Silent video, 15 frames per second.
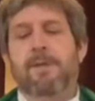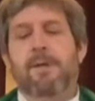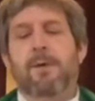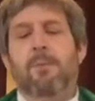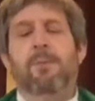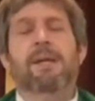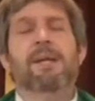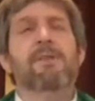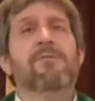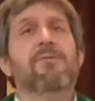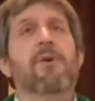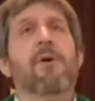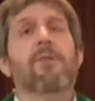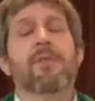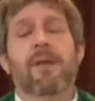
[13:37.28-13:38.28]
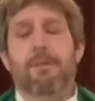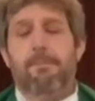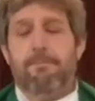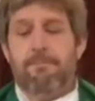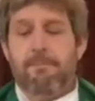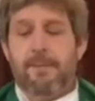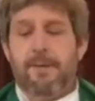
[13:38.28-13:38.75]
When he saw
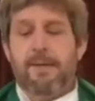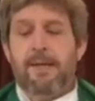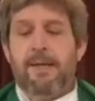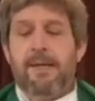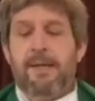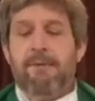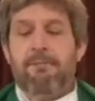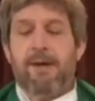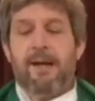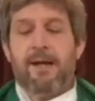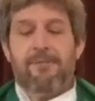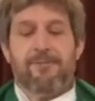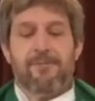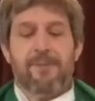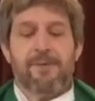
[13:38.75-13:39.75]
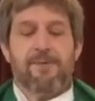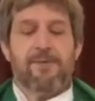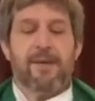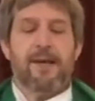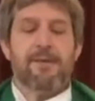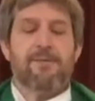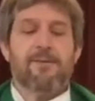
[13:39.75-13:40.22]
them, he ran from the
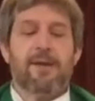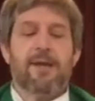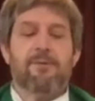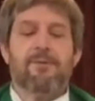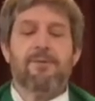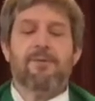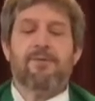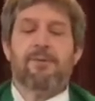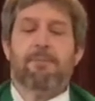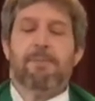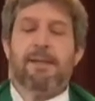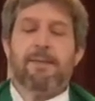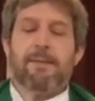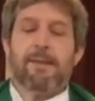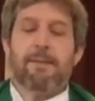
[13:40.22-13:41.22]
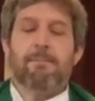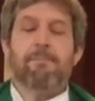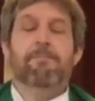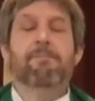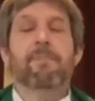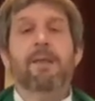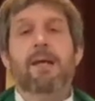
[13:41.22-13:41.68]
tent entrance to meet them
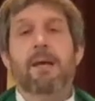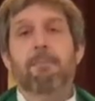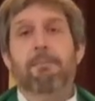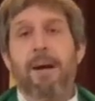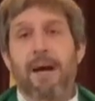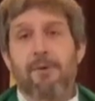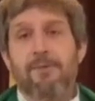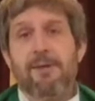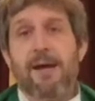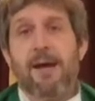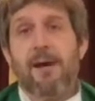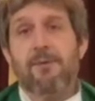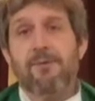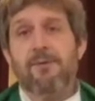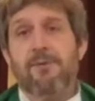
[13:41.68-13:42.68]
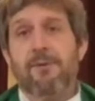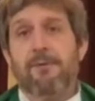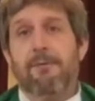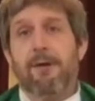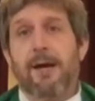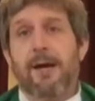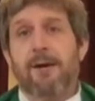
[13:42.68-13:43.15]
and bowed down to the
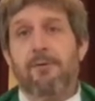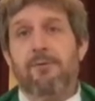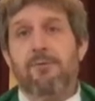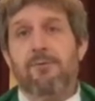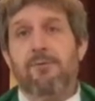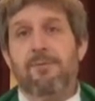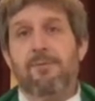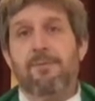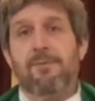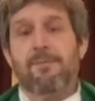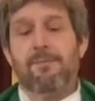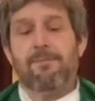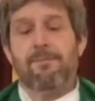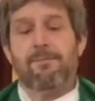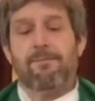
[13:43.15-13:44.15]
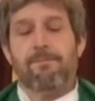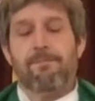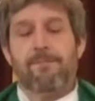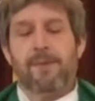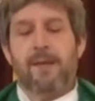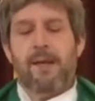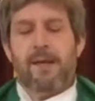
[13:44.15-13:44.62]
ground.
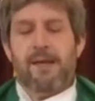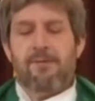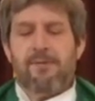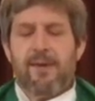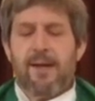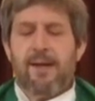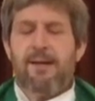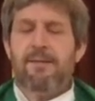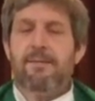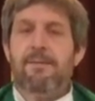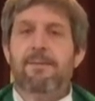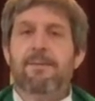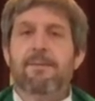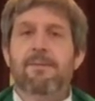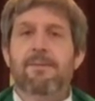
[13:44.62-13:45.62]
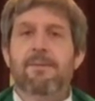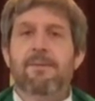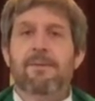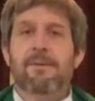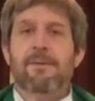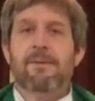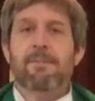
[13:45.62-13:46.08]
He said,
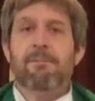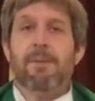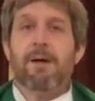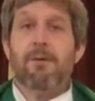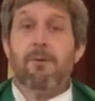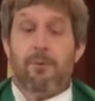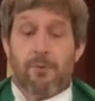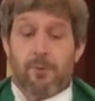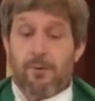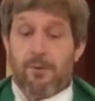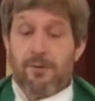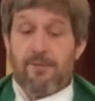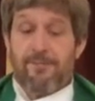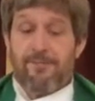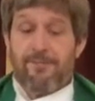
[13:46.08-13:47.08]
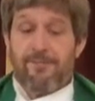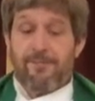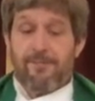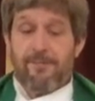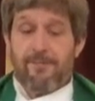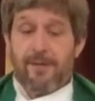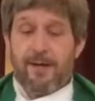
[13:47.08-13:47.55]
"My Lord, if
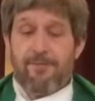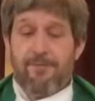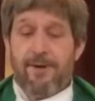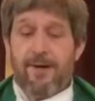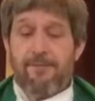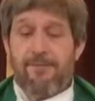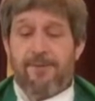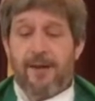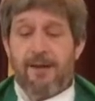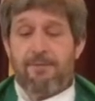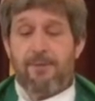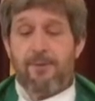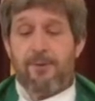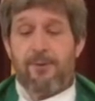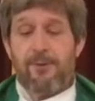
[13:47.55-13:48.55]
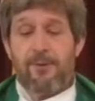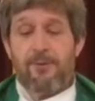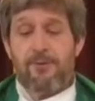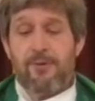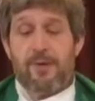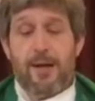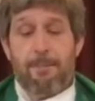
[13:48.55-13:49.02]
I find favor with you,
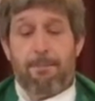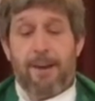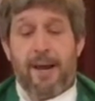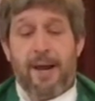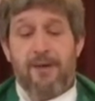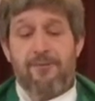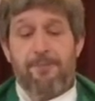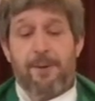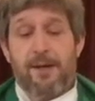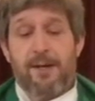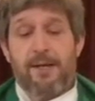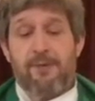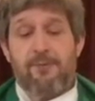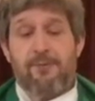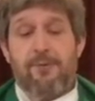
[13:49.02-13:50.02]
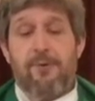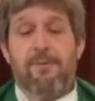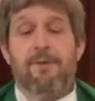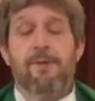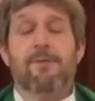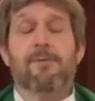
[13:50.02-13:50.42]
do not pass by your servant.